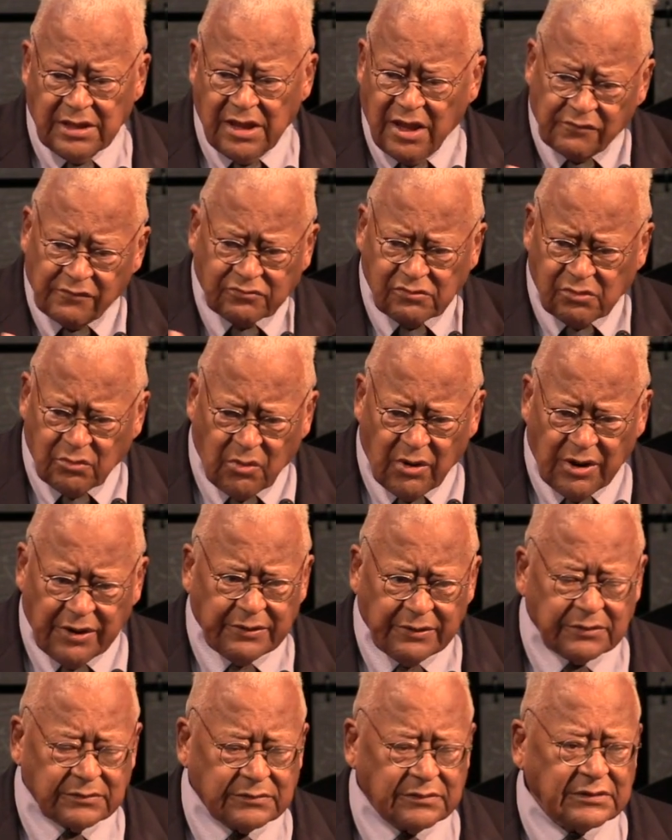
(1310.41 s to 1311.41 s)

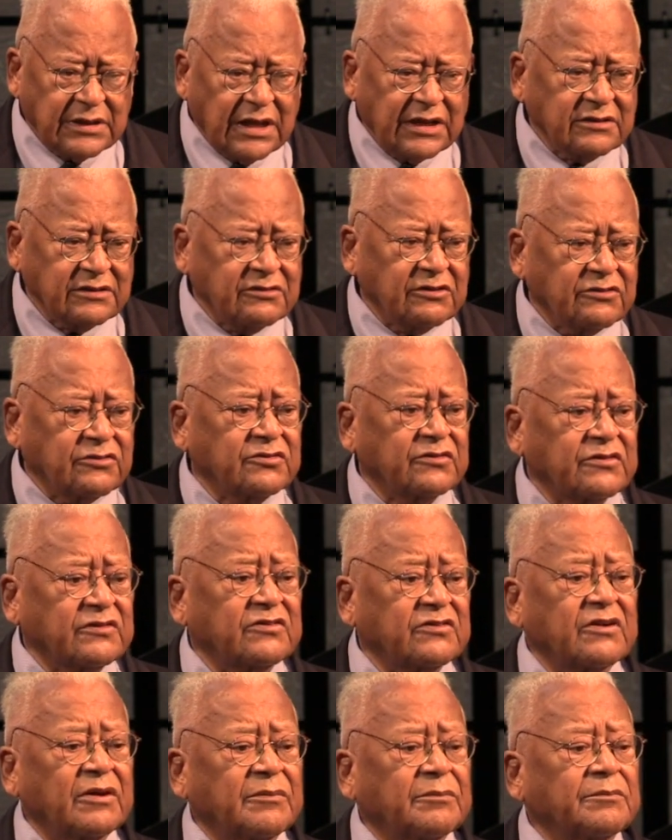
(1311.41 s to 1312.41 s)
everywhere, not just for
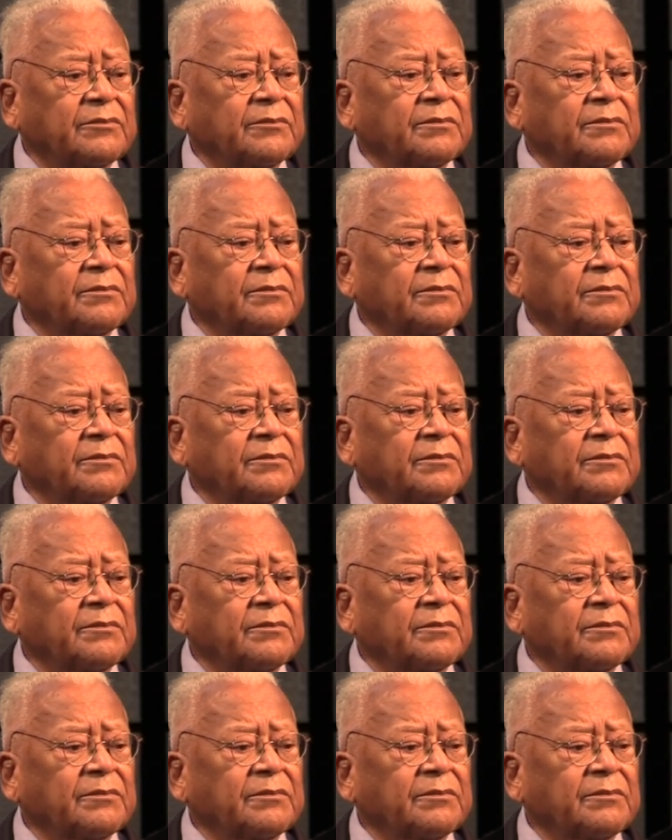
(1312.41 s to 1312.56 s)
some.